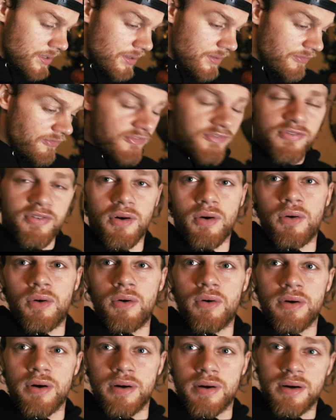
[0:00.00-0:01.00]

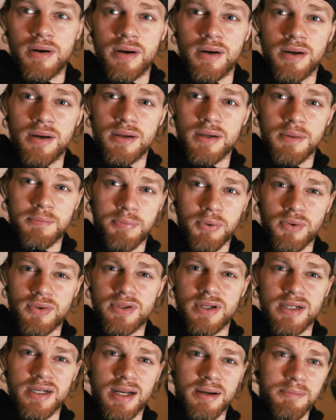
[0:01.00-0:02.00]
for the
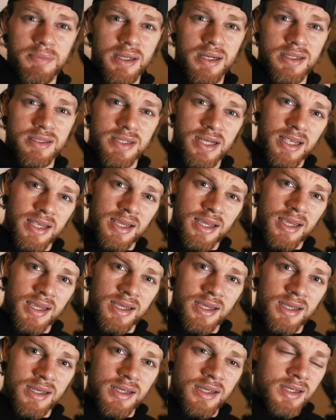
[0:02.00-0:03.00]
portrait I'm gonna take.
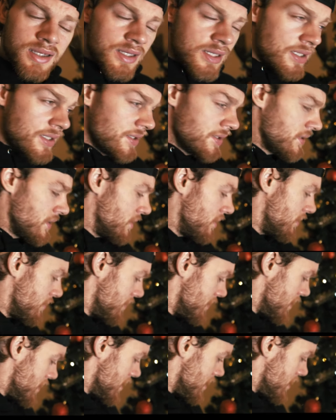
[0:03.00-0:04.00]
So,
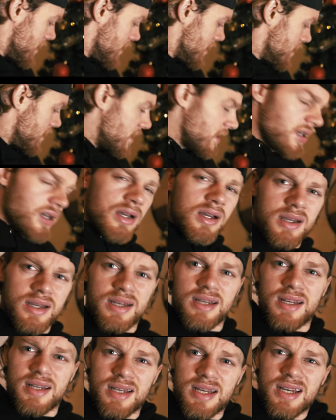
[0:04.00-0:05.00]

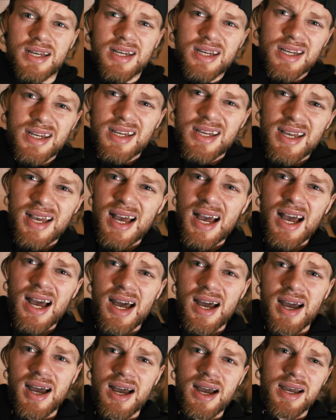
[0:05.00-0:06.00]

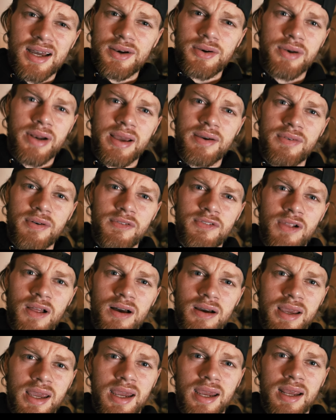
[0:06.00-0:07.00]
I don't have a
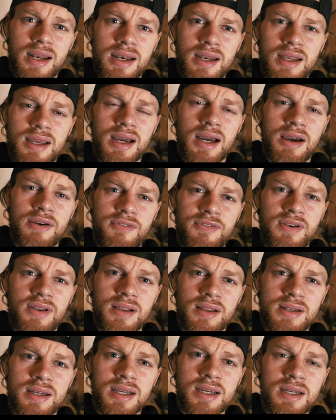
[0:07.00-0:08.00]
vlog hand, I feel
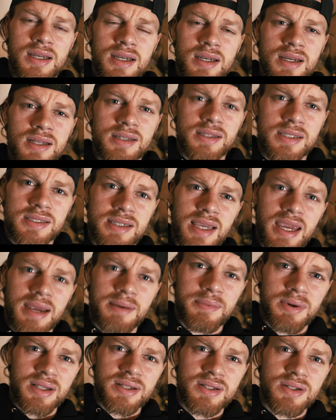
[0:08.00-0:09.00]
it. This
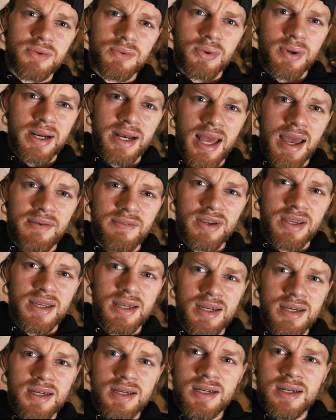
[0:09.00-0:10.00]
camera is quite heavy,
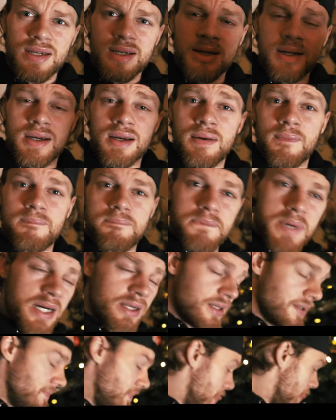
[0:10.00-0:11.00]

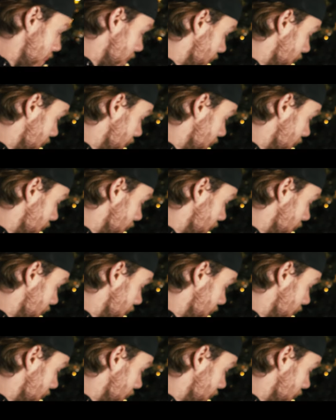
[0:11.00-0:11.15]
but